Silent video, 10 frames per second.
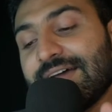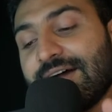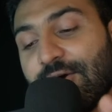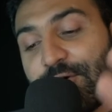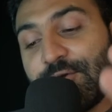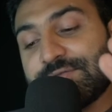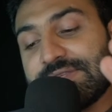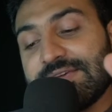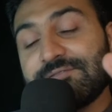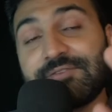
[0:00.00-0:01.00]
All of
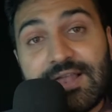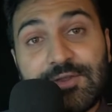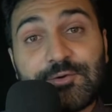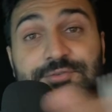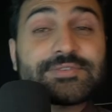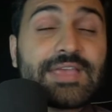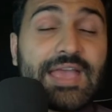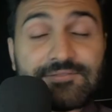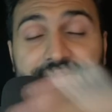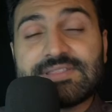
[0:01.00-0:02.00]
the values,
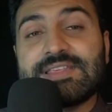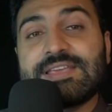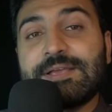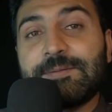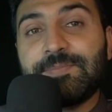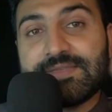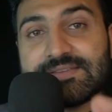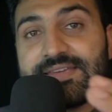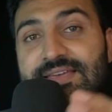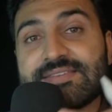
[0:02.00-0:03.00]
everything in
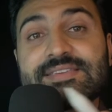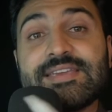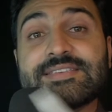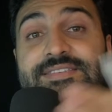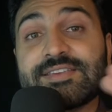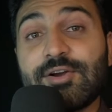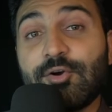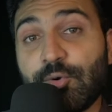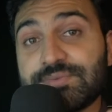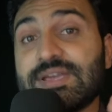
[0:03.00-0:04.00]
JS is
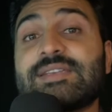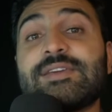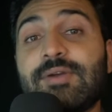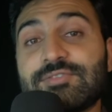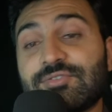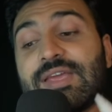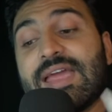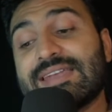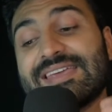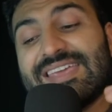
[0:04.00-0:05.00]
object eventually,
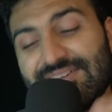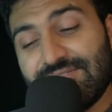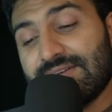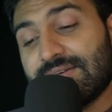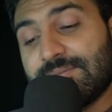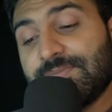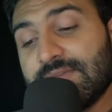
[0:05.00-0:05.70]
and even